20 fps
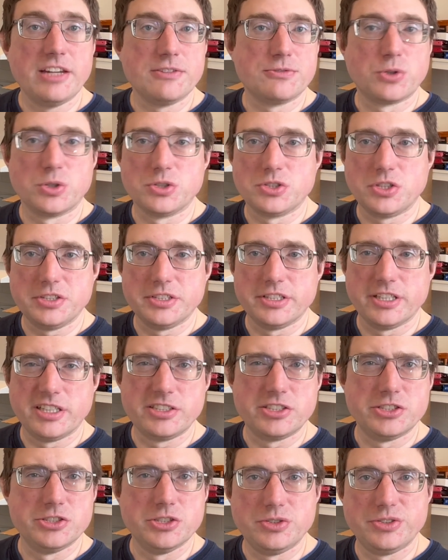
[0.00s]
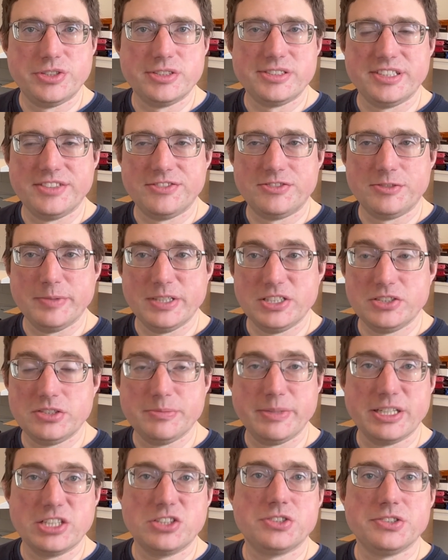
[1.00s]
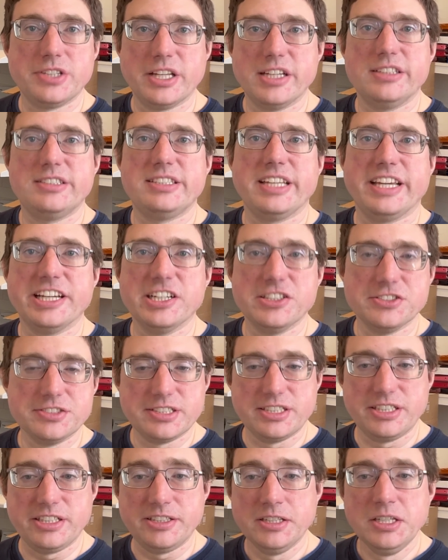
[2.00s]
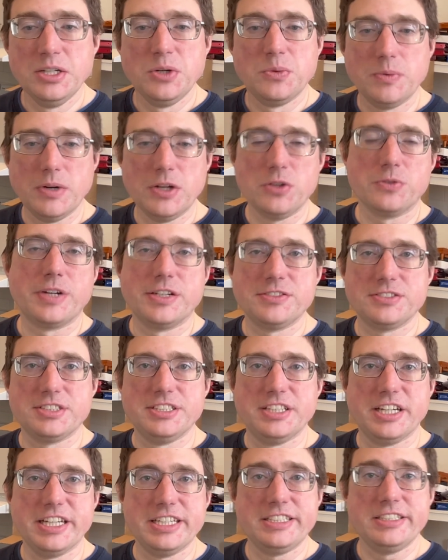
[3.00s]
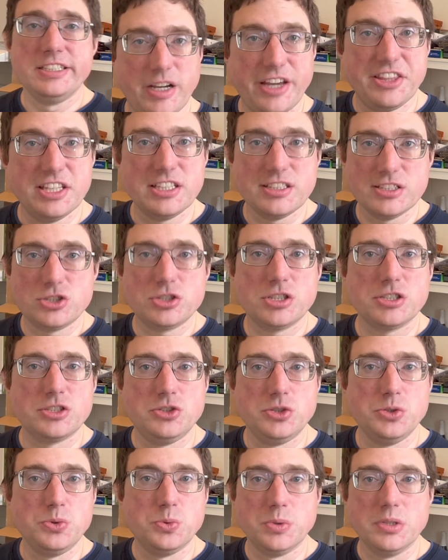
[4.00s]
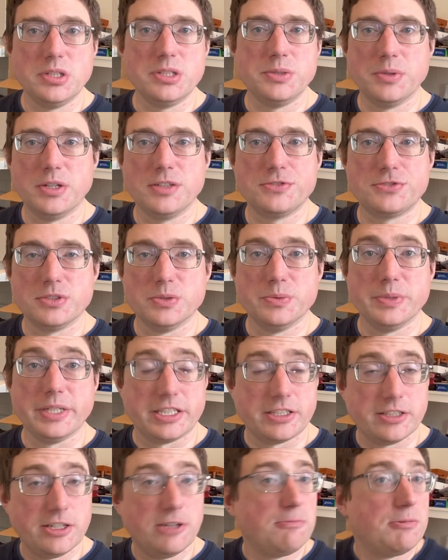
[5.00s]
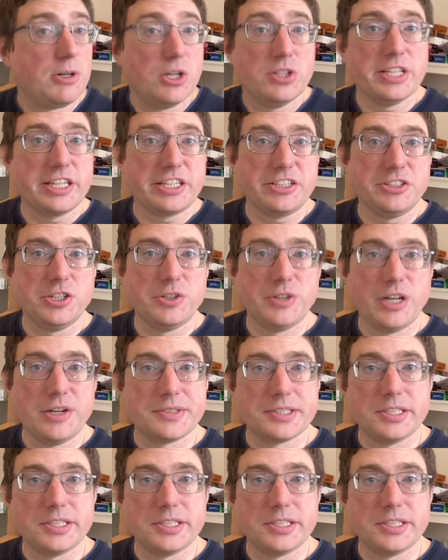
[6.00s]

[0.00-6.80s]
of course all the other nutrition information to make sure that it's a healthy, well-rounded diet. I think this should do really well for the week. I'll let you know how it